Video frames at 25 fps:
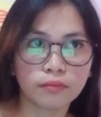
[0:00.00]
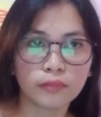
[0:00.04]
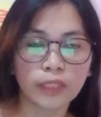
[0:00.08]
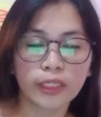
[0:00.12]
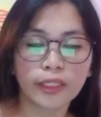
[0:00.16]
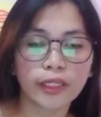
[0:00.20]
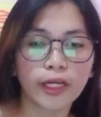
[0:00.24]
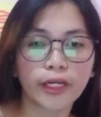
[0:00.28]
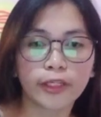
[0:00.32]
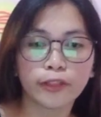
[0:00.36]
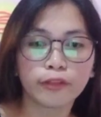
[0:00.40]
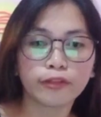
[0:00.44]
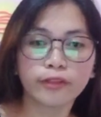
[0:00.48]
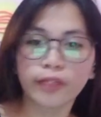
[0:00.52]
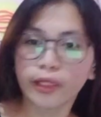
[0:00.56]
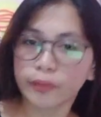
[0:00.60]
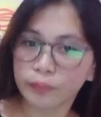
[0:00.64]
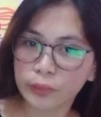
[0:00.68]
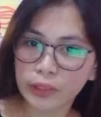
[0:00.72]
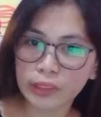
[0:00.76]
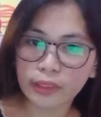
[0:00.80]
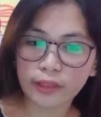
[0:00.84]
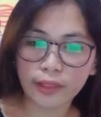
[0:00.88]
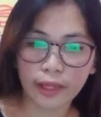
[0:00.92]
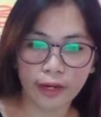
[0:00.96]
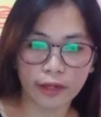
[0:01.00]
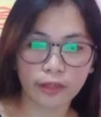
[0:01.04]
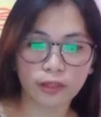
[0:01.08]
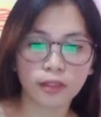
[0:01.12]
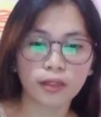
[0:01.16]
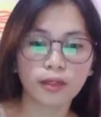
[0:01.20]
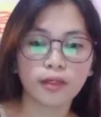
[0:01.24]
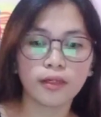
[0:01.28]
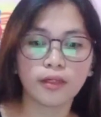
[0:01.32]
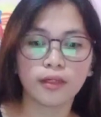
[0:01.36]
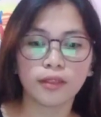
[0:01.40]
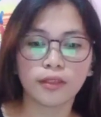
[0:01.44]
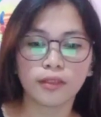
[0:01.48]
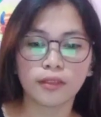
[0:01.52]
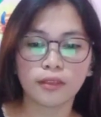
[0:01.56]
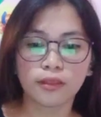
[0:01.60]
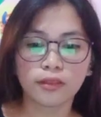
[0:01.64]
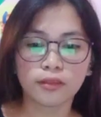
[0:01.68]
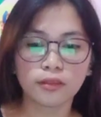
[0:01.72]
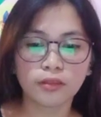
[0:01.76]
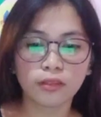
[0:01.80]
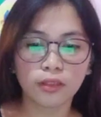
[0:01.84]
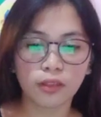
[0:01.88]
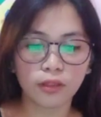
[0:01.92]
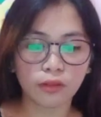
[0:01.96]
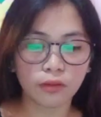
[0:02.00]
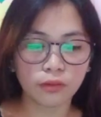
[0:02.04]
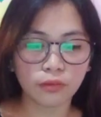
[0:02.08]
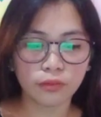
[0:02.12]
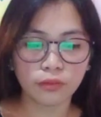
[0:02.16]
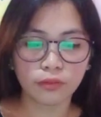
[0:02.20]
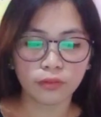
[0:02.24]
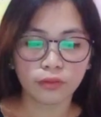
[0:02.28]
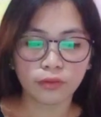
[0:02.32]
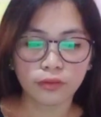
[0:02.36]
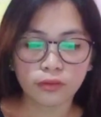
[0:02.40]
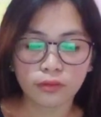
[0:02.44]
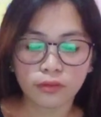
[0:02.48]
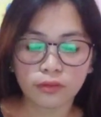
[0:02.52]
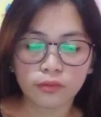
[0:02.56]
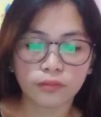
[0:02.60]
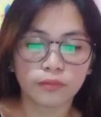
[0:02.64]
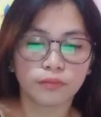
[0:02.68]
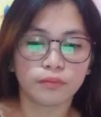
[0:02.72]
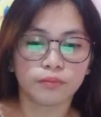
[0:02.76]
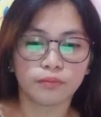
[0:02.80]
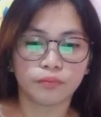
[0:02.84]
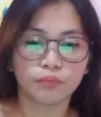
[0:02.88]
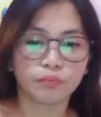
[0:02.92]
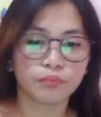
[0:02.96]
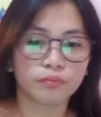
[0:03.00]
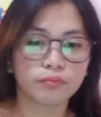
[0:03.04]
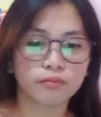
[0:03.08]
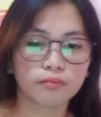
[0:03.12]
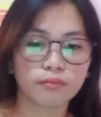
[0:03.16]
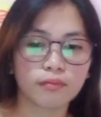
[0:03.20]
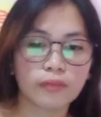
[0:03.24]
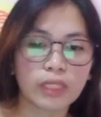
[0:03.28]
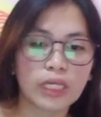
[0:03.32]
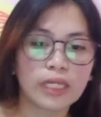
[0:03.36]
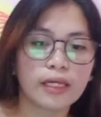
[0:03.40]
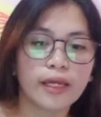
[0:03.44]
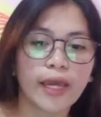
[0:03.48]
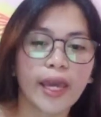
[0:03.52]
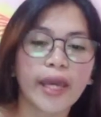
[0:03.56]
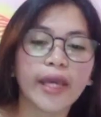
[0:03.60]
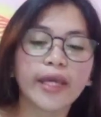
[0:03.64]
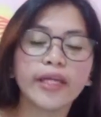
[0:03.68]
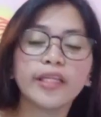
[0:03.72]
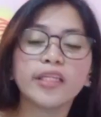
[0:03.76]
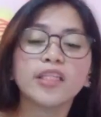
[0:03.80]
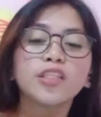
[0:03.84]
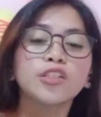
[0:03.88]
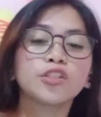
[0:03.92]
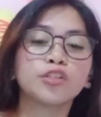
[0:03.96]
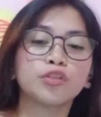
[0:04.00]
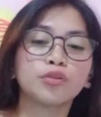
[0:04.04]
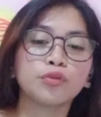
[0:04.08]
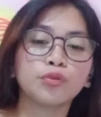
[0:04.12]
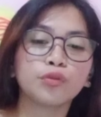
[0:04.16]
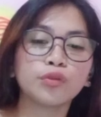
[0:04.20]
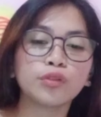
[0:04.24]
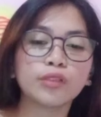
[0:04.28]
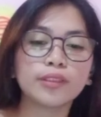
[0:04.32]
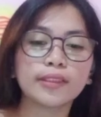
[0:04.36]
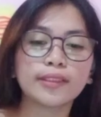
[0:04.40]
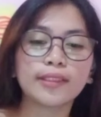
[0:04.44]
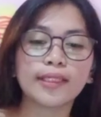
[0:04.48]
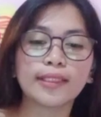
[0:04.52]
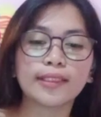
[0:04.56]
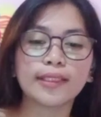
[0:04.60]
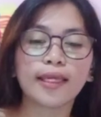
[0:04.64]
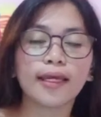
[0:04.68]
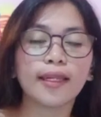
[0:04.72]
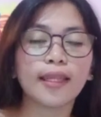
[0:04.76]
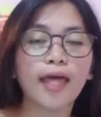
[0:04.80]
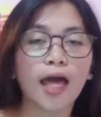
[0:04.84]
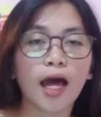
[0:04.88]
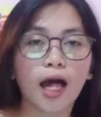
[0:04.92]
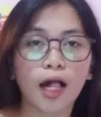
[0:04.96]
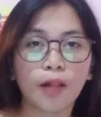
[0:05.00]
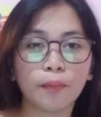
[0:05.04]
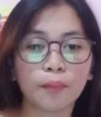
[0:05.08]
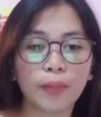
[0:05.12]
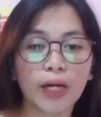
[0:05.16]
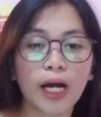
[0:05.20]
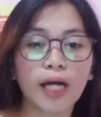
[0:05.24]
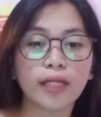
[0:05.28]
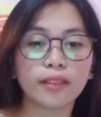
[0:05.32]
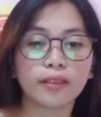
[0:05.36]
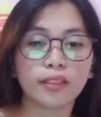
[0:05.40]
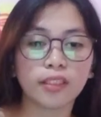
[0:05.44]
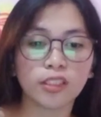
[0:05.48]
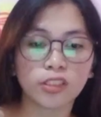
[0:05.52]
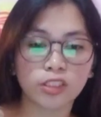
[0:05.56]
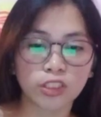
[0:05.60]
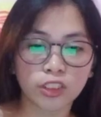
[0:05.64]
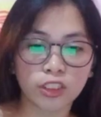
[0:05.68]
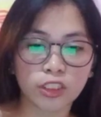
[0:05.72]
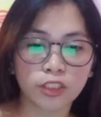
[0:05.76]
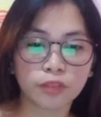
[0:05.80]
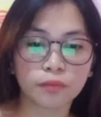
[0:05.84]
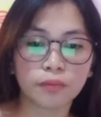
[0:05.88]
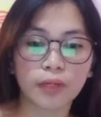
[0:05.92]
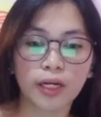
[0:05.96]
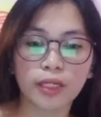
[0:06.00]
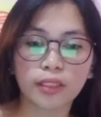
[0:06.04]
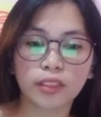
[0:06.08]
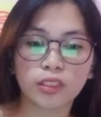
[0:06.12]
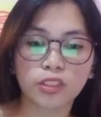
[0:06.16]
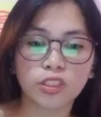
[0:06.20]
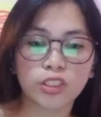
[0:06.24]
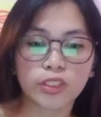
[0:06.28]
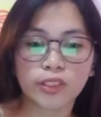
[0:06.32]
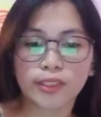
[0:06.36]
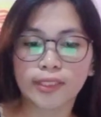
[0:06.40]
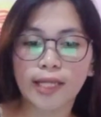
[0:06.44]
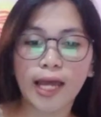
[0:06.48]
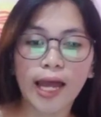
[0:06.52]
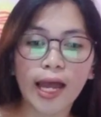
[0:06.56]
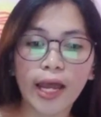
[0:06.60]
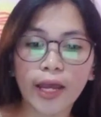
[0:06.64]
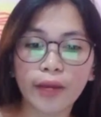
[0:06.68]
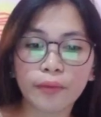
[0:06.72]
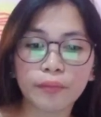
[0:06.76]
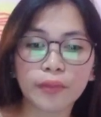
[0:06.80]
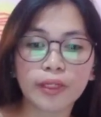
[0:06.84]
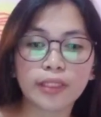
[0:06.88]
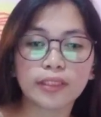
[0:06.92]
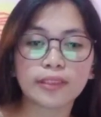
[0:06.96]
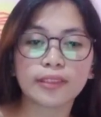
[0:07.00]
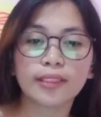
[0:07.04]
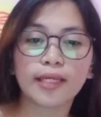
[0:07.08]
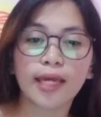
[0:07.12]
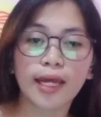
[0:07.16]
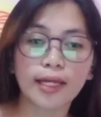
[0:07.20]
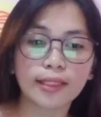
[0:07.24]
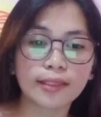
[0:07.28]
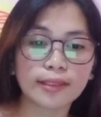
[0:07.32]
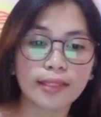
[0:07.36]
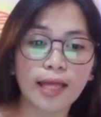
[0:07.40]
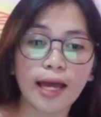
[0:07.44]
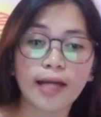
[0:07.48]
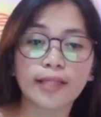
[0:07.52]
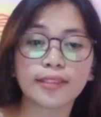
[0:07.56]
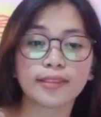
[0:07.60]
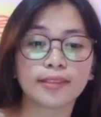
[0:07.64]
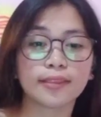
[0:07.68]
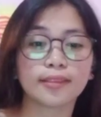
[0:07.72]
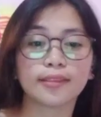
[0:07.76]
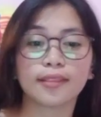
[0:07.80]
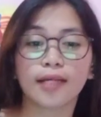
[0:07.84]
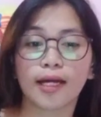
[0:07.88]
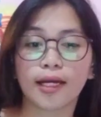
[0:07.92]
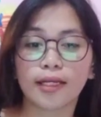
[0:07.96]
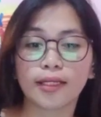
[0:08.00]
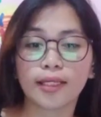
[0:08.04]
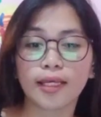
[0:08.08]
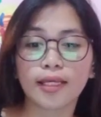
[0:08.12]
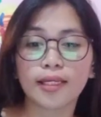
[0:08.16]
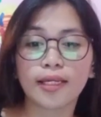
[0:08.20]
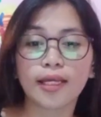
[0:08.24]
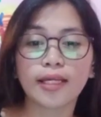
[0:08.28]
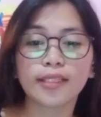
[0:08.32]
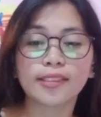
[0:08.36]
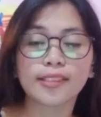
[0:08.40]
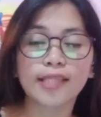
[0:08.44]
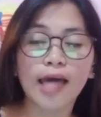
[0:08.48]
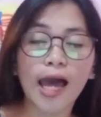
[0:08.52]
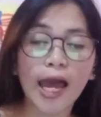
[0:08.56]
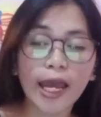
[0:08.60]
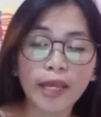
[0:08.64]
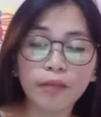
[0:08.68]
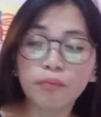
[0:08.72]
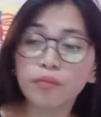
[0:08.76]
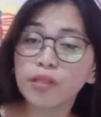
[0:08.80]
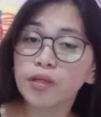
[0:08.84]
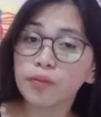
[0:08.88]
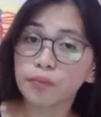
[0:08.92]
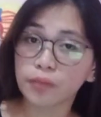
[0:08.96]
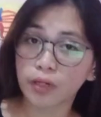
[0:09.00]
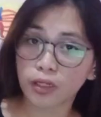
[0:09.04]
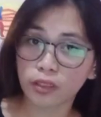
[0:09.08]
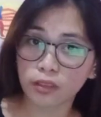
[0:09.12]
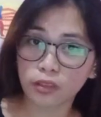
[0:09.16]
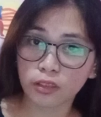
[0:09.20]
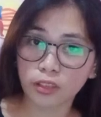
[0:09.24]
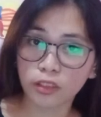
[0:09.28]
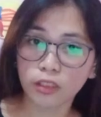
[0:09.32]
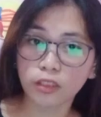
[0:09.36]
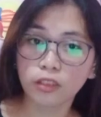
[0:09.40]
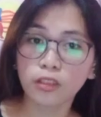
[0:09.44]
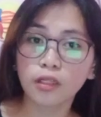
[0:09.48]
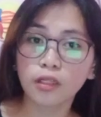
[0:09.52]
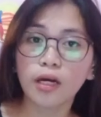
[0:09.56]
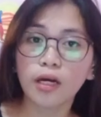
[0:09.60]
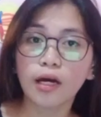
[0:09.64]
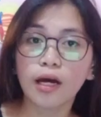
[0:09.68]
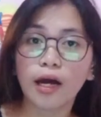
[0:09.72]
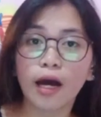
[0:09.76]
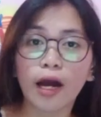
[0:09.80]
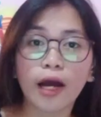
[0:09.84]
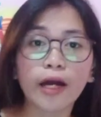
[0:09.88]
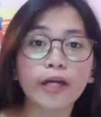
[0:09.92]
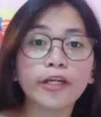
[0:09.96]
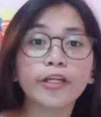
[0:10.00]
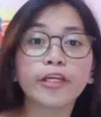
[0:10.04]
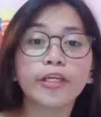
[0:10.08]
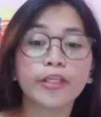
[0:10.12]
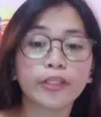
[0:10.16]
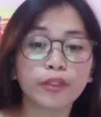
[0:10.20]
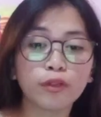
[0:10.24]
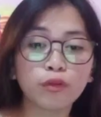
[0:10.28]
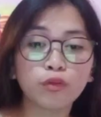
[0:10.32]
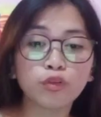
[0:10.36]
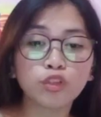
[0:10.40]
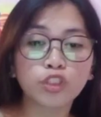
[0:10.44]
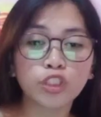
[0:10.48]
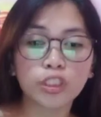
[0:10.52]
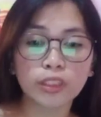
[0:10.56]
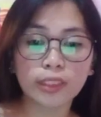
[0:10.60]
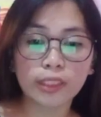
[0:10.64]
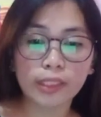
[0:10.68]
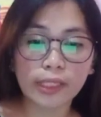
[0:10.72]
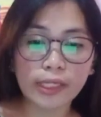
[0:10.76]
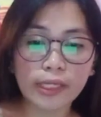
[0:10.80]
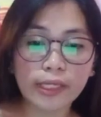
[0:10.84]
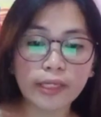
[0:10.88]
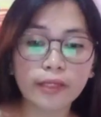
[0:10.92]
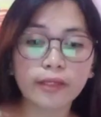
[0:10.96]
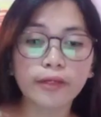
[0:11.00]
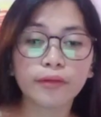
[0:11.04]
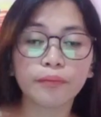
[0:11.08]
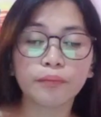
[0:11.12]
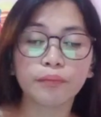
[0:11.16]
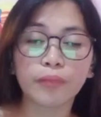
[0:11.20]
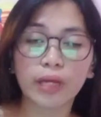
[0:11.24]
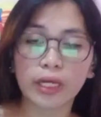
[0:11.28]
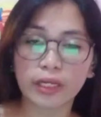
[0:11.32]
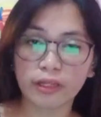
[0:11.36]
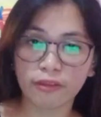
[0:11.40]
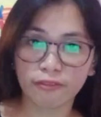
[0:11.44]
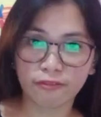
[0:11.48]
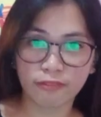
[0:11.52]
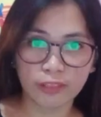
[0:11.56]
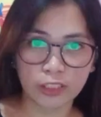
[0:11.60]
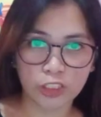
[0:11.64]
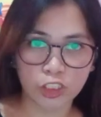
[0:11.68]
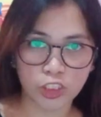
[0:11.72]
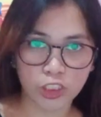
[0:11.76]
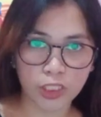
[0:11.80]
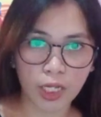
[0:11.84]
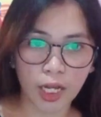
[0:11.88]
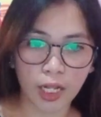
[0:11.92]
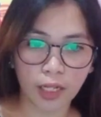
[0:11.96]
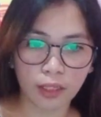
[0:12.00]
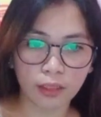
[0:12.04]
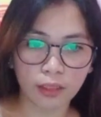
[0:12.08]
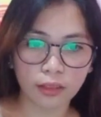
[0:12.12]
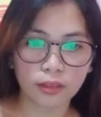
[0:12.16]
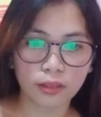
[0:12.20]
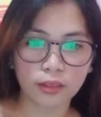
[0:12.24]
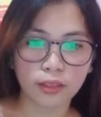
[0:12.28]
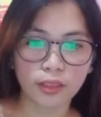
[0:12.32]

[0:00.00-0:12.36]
Yeah, you name it there. So any tools that can help a teacher manage time and get tasks done in a timely manner are hugely beneficial.